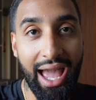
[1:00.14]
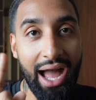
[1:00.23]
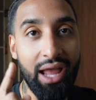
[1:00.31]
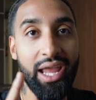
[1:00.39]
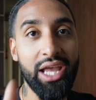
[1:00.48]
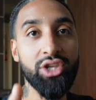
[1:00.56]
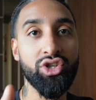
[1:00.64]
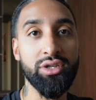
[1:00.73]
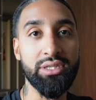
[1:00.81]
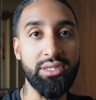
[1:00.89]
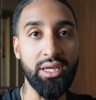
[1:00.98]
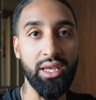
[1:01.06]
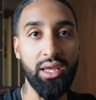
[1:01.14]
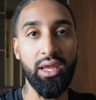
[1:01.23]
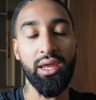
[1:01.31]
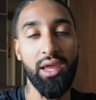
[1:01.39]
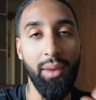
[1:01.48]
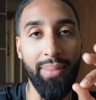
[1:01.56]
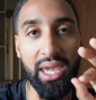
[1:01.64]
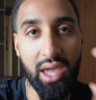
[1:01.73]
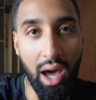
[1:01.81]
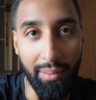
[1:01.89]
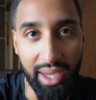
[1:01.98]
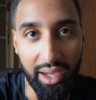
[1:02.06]
got interested in
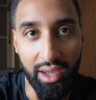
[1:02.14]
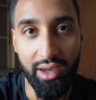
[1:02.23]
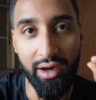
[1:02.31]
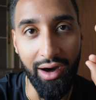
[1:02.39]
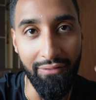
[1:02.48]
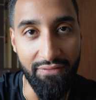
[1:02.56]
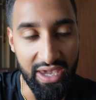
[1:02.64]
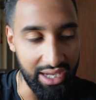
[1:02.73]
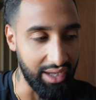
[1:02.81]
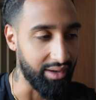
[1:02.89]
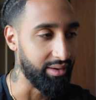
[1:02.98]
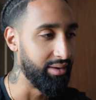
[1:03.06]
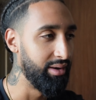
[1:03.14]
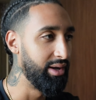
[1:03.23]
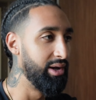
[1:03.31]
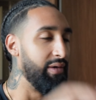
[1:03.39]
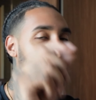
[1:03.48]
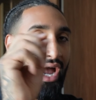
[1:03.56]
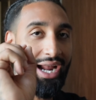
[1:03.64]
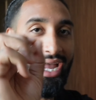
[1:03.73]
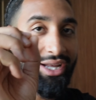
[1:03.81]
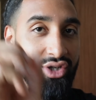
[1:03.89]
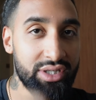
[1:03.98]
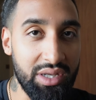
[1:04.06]
becoming a vegan. I
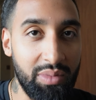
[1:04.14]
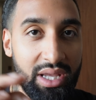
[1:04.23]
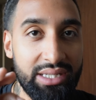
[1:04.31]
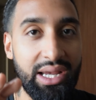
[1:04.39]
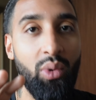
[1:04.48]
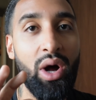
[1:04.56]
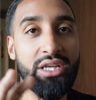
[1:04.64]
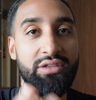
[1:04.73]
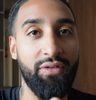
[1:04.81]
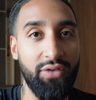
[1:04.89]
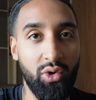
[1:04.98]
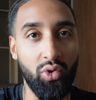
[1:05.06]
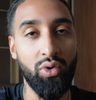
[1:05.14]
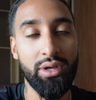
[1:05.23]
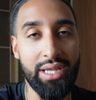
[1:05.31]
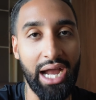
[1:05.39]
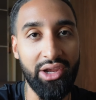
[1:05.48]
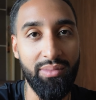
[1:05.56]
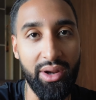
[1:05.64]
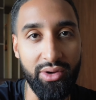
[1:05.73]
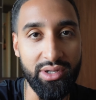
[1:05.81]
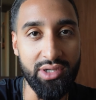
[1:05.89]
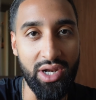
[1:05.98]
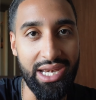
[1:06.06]
got interested because I watched a few
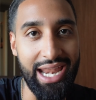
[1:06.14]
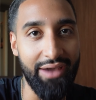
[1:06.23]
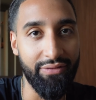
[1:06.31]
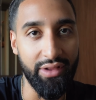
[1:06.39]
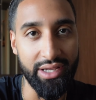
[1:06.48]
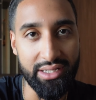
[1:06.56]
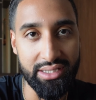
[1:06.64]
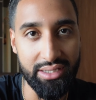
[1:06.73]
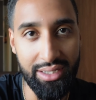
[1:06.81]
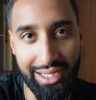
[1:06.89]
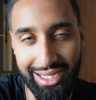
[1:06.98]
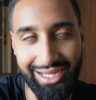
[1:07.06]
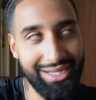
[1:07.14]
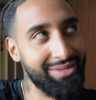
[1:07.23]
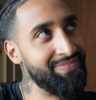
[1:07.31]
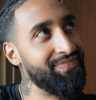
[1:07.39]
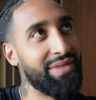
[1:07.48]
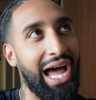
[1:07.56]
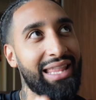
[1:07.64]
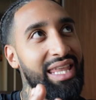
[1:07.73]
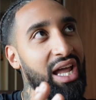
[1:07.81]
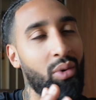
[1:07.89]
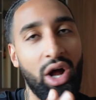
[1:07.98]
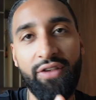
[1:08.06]
documentaries on Netflix. I
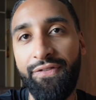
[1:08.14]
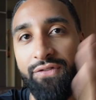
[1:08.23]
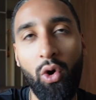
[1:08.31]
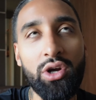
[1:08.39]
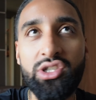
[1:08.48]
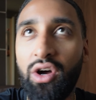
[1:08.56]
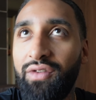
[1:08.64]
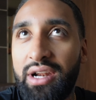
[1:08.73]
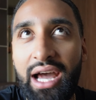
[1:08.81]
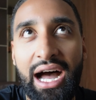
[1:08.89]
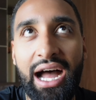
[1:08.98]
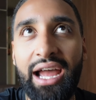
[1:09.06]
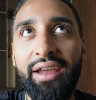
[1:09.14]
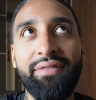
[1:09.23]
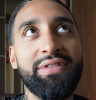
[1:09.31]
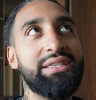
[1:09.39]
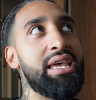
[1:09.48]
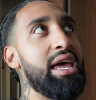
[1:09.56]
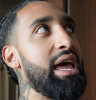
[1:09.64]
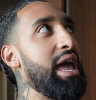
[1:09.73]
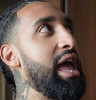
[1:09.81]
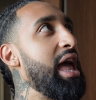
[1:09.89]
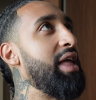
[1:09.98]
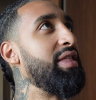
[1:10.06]
think I watched Forks Over Knives
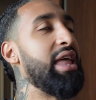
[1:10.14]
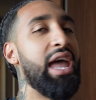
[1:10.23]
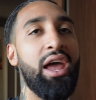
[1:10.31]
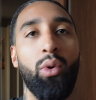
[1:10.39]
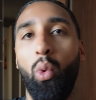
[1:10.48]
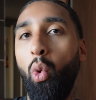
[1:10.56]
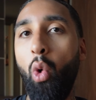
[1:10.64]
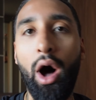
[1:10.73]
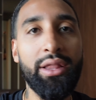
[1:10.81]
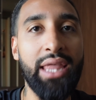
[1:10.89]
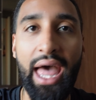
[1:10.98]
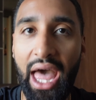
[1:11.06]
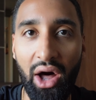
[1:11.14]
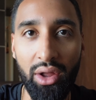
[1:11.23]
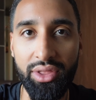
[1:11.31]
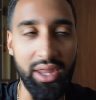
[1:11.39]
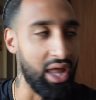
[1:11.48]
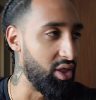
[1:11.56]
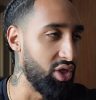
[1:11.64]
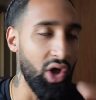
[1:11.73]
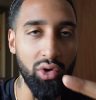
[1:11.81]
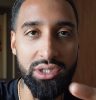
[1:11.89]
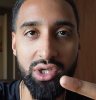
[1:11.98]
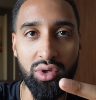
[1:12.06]
and then What the Health. And
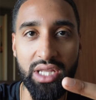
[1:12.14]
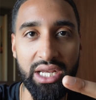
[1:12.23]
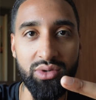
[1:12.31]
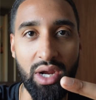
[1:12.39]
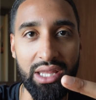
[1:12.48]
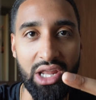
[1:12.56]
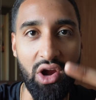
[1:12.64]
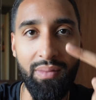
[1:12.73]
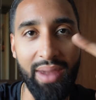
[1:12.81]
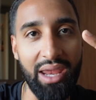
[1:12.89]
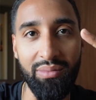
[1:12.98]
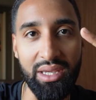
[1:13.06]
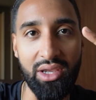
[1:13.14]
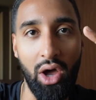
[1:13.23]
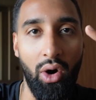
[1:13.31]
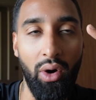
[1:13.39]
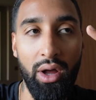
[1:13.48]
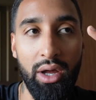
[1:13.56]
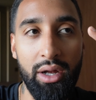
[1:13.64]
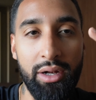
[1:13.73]
those two things right there made me go,